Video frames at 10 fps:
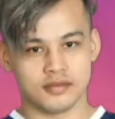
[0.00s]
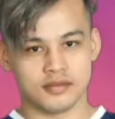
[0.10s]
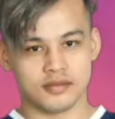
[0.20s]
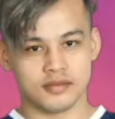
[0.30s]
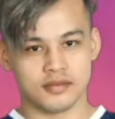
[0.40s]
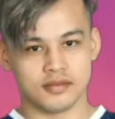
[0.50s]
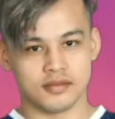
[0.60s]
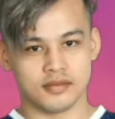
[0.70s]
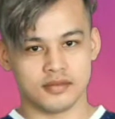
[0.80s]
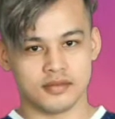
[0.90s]

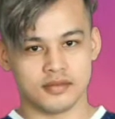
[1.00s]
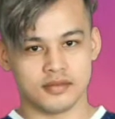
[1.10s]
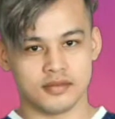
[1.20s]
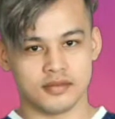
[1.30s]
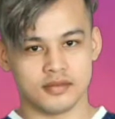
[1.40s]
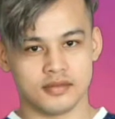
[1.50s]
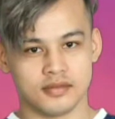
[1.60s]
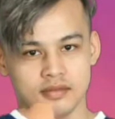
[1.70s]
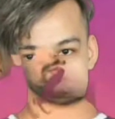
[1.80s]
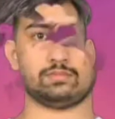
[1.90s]

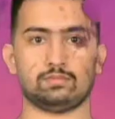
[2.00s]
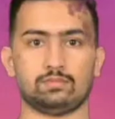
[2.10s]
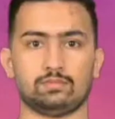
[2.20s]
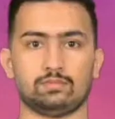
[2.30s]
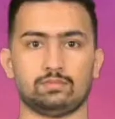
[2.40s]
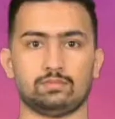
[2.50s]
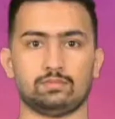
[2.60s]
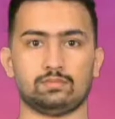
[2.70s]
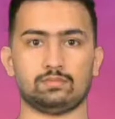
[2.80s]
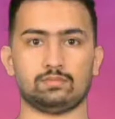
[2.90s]

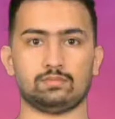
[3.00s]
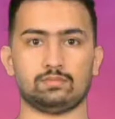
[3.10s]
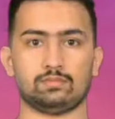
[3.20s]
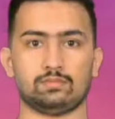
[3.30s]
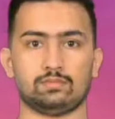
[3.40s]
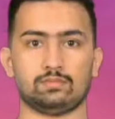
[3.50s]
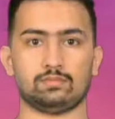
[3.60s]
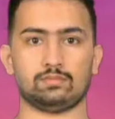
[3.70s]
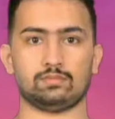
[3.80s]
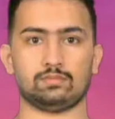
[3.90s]

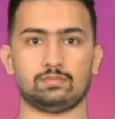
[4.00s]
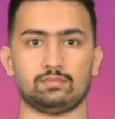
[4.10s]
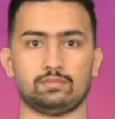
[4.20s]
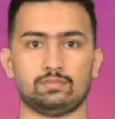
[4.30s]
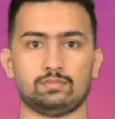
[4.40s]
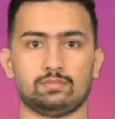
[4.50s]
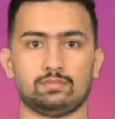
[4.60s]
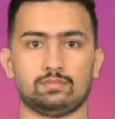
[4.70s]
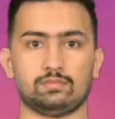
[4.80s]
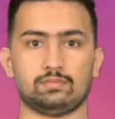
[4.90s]

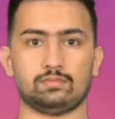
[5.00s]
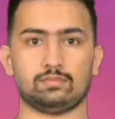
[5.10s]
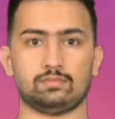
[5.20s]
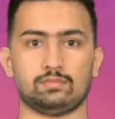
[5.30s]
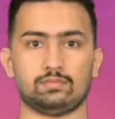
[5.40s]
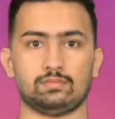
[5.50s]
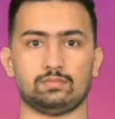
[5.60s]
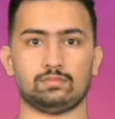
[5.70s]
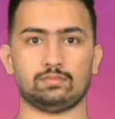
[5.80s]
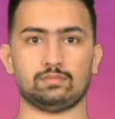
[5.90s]

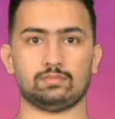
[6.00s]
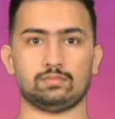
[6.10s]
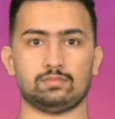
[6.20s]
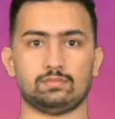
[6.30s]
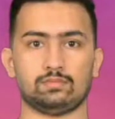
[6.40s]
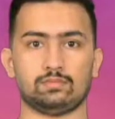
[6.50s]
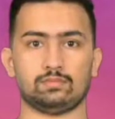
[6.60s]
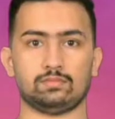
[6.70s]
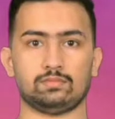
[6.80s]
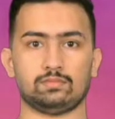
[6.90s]

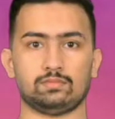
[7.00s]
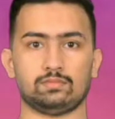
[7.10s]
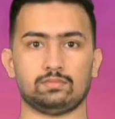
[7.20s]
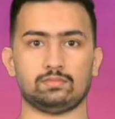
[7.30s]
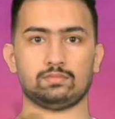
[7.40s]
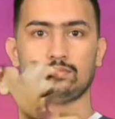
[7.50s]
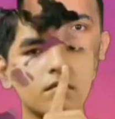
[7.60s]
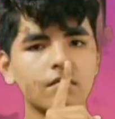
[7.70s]
(silent)